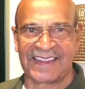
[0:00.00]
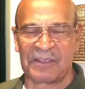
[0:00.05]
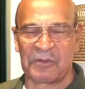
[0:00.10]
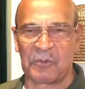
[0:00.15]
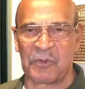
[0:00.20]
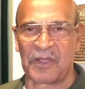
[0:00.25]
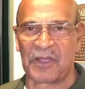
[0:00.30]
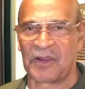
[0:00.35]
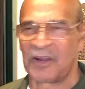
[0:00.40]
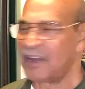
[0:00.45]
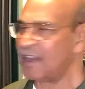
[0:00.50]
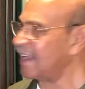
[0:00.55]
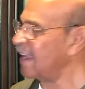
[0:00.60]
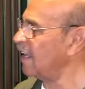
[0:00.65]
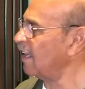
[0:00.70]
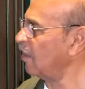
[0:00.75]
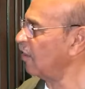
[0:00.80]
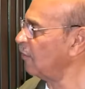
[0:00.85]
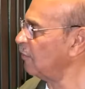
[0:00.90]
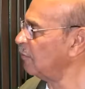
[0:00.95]
We're going to
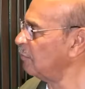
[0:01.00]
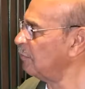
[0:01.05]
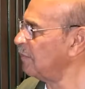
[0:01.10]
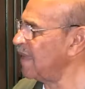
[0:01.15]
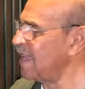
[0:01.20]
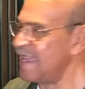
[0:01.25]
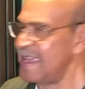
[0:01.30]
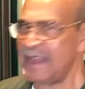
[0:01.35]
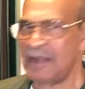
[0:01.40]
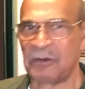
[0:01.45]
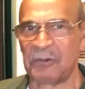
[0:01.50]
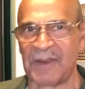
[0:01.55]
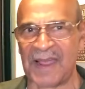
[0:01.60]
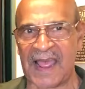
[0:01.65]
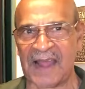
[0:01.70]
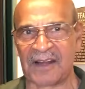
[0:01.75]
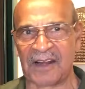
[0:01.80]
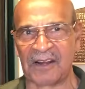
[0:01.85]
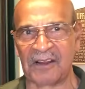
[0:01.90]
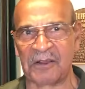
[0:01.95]
kind of pan
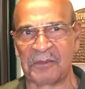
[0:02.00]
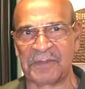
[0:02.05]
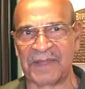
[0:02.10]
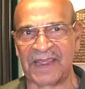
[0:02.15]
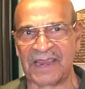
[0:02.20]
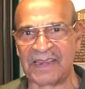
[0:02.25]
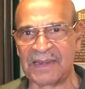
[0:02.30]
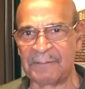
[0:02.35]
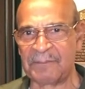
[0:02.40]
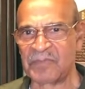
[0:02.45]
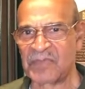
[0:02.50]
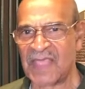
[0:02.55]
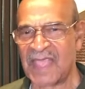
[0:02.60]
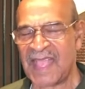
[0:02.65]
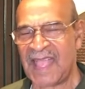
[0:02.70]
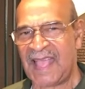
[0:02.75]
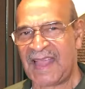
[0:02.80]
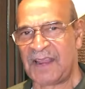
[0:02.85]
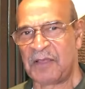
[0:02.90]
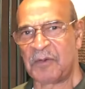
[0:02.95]
around a little bit,
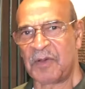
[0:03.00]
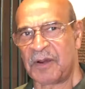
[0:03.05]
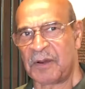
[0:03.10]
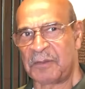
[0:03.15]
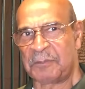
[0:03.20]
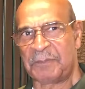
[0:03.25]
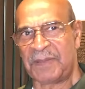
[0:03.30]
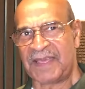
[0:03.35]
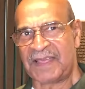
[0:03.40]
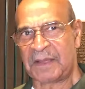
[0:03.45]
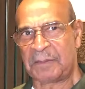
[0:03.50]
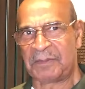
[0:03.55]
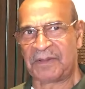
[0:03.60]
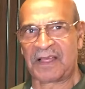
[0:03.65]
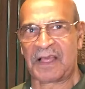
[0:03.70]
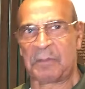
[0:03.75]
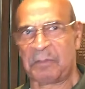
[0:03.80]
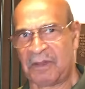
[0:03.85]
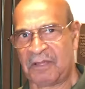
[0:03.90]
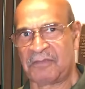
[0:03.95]
and then we're going to pick up a
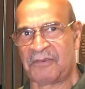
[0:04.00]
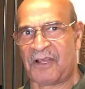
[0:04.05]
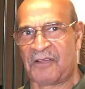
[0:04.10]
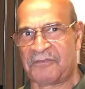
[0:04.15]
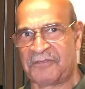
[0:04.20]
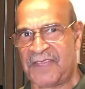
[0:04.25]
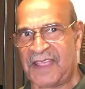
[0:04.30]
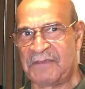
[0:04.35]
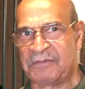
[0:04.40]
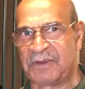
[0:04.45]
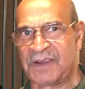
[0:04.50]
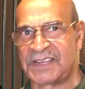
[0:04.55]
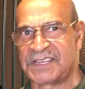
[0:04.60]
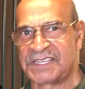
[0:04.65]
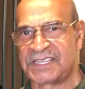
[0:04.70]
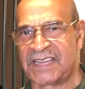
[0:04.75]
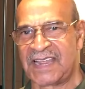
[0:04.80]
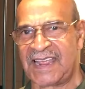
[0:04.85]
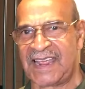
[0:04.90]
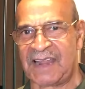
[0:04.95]
couple of our
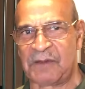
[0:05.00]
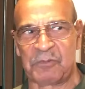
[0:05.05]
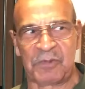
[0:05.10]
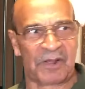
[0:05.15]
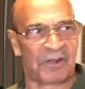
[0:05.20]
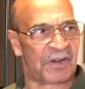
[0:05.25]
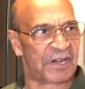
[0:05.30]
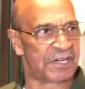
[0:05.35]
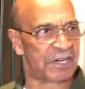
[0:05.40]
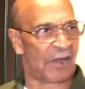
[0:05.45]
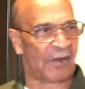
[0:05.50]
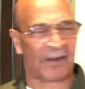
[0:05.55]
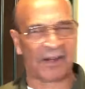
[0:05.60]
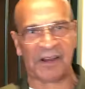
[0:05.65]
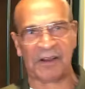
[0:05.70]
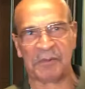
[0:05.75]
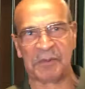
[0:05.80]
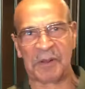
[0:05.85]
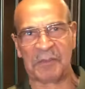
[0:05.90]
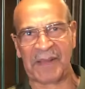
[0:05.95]
favorites, and we're going to talk a
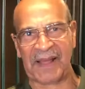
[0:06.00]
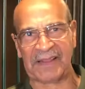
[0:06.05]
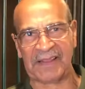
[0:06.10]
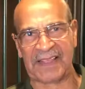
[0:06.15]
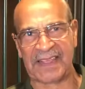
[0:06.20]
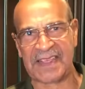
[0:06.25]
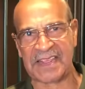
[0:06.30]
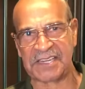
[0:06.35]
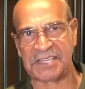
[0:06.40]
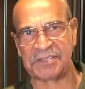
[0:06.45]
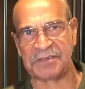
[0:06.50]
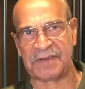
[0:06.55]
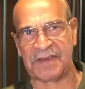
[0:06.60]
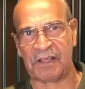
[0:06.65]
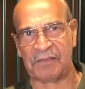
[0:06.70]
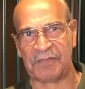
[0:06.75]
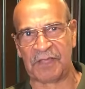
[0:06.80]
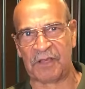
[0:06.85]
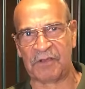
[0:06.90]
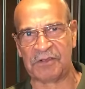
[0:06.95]
little bit about the history
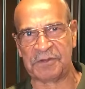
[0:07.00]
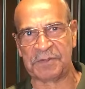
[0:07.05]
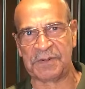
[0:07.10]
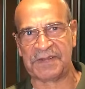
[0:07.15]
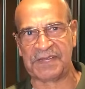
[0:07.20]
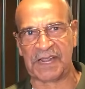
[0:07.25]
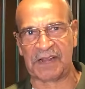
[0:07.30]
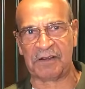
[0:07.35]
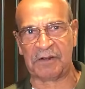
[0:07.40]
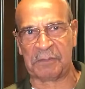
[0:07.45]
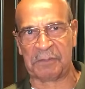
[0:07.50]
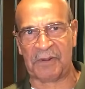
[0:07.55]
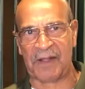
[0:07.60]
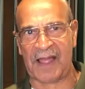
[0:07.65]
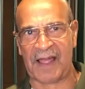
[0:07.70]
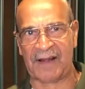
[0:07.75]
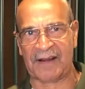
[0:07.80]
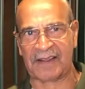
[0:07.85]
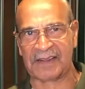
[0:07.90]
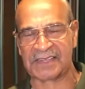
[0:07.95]
of those particular
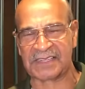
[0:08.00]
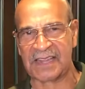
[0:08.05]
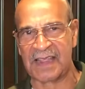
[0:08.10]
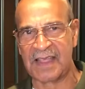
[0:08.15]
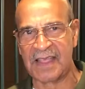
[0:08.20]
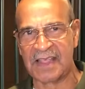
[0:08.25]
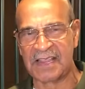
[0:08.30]
products.